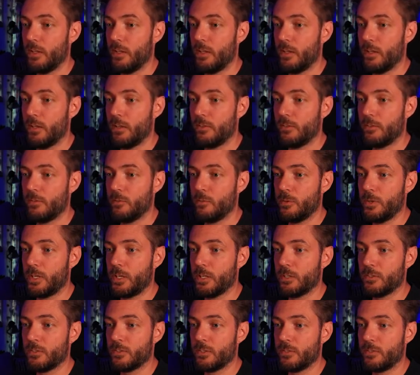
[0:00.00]
is we
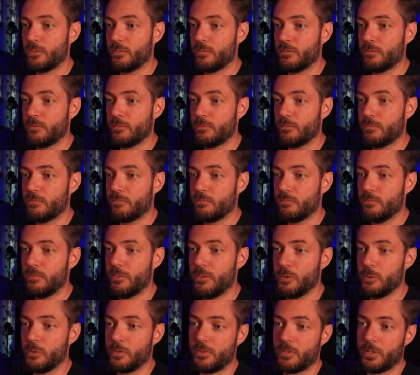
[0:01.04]
can just
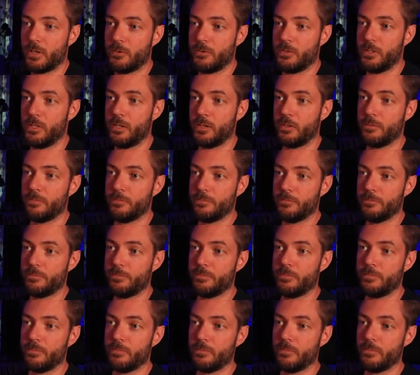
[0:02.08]
do it down here.
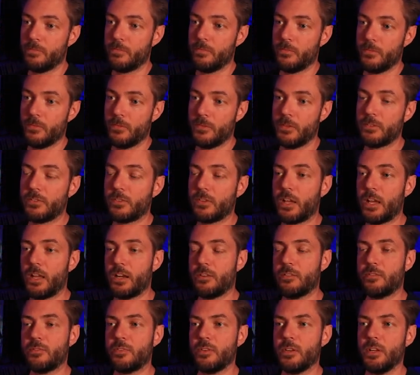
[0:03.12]
This kind
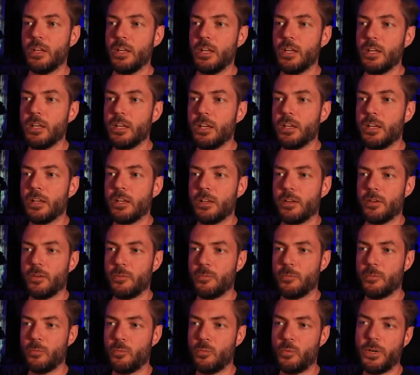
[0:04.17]
of,
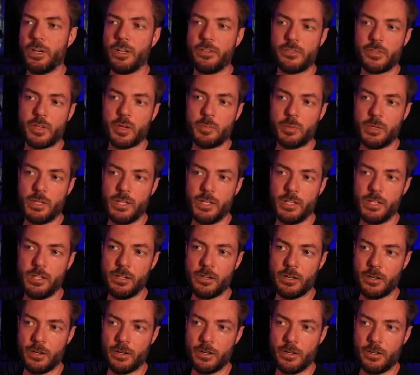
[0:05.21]
when it's up
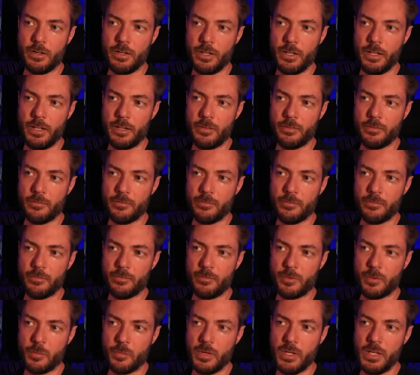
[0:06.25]
here, it
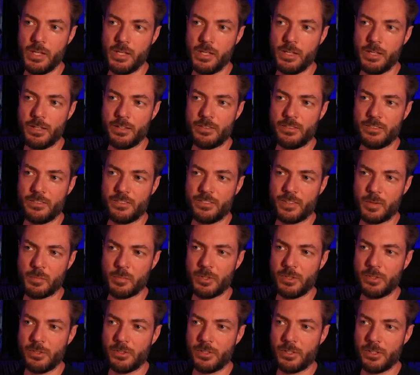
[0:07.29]
for me, it's, I'm
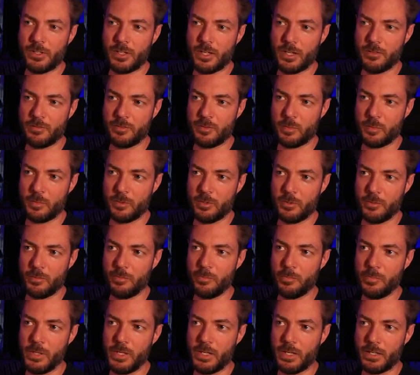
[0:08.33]
a little uncomfortable
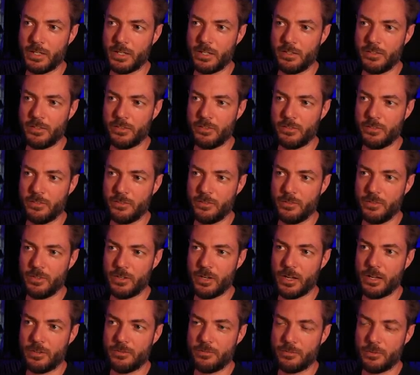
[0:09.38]
because you're
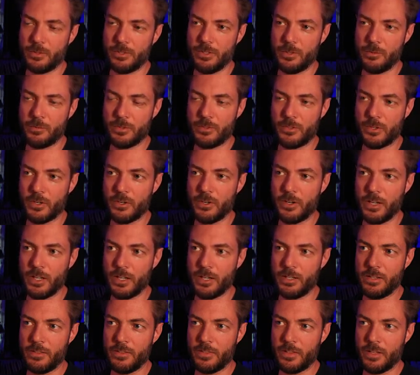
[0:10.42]
not really returning
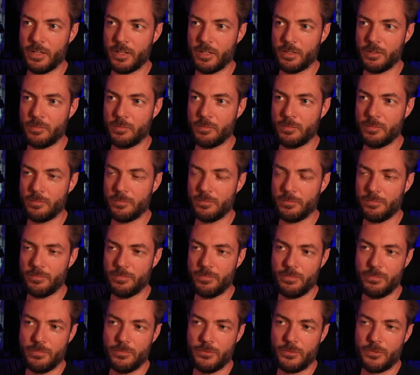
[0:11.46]
anything.
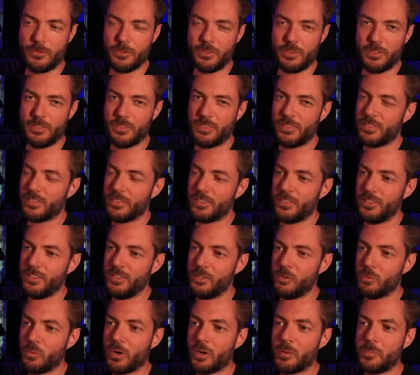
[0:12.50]
So there's,
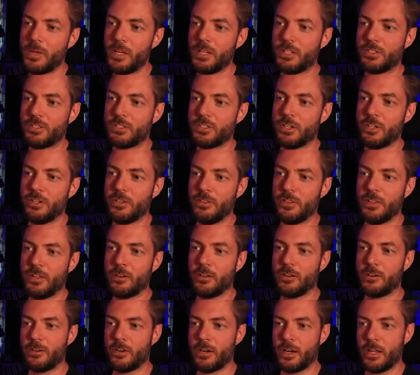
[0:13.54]
you want to make sure that,
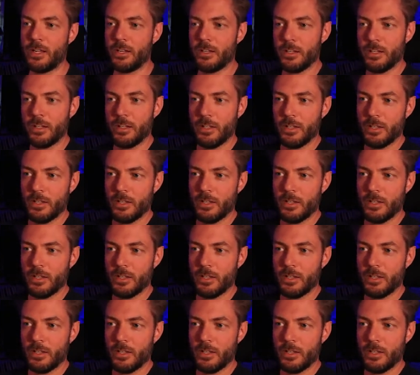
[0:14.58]
all right,